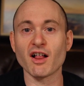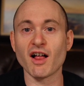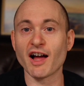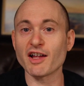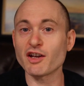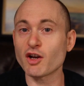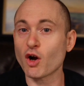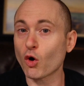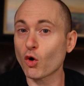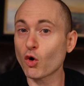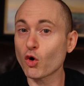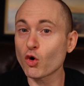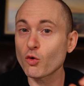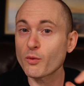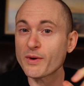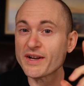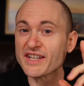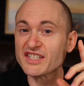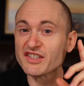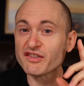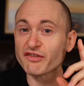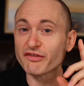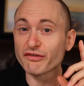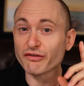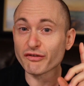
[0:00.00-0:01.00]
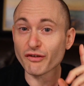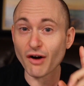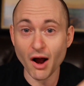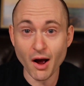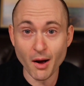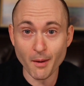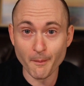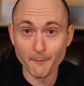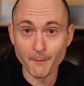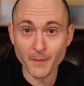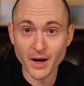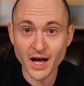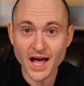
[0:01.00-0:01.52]
I know who it's
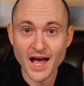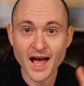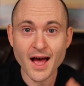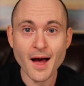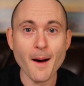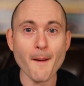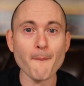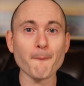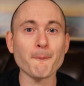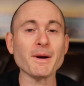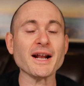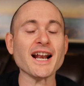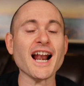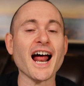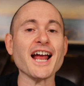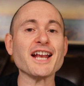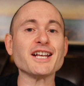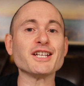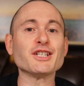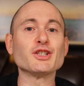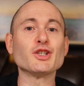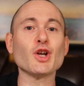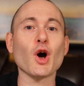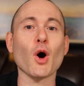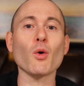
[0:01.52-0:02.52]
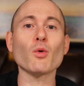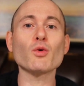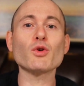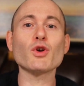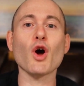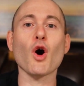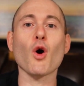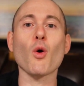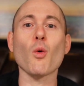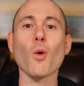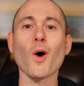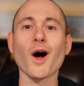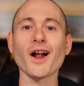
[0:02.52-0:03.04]
from, but I don't
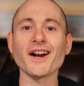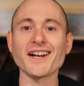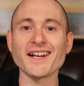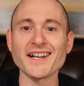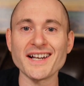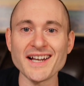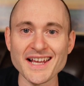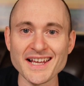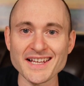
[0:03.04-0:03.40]
know what it